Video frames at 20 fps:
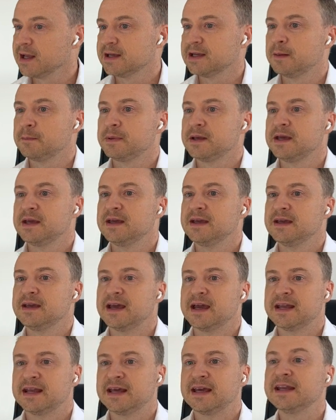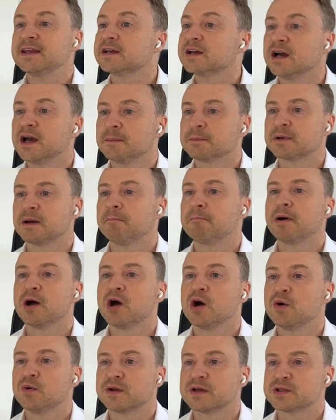going to be an income
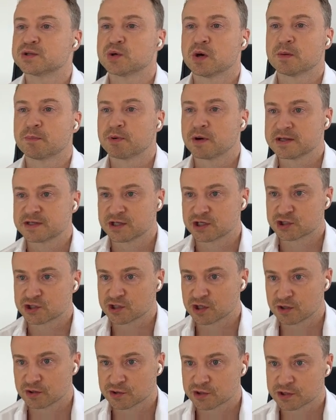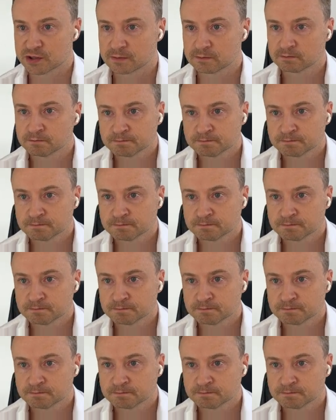component to appraising a church.